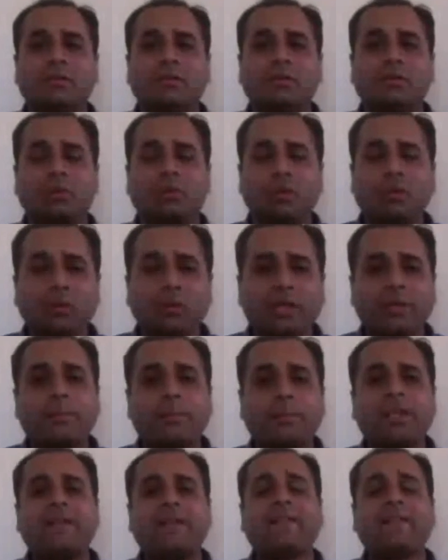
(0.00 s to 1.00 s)
so
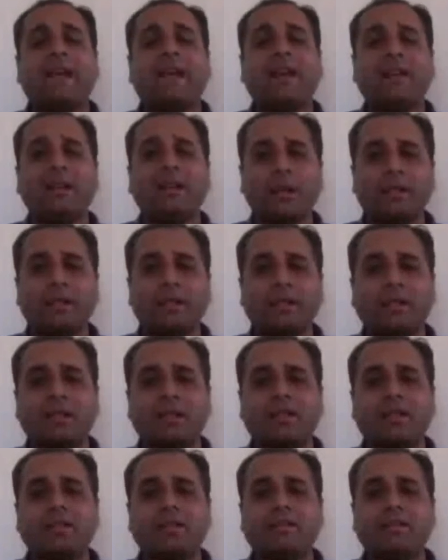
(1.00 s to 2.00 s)
deeply saddened by the
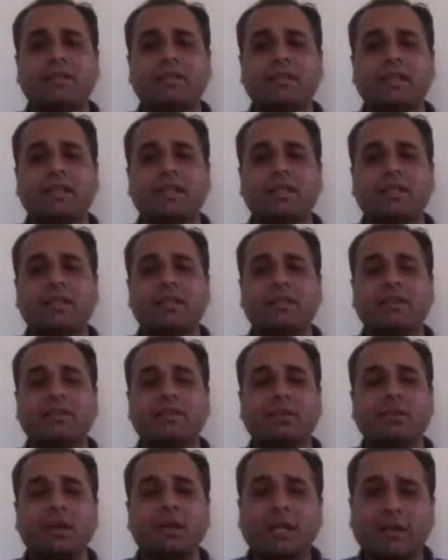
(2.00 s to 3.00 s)
condition that he
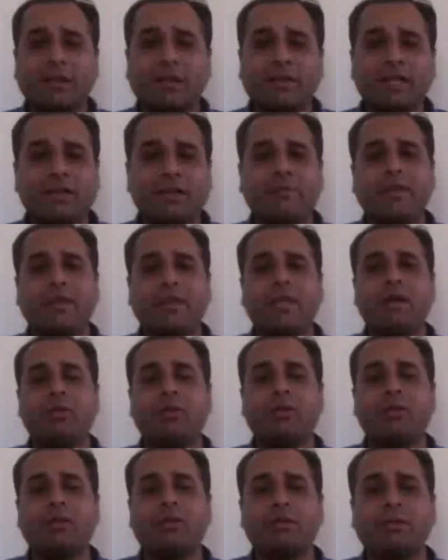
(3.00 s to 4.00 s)
does not have any way
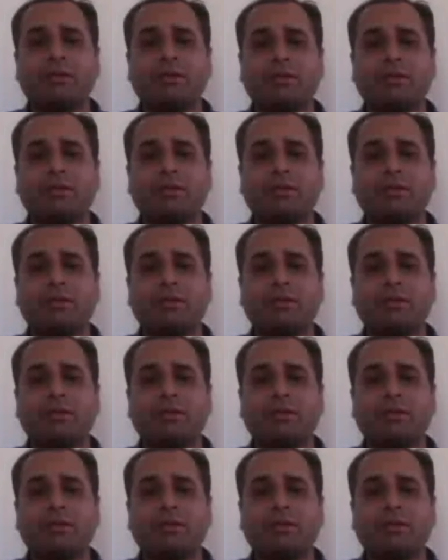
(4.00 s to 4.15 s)
out.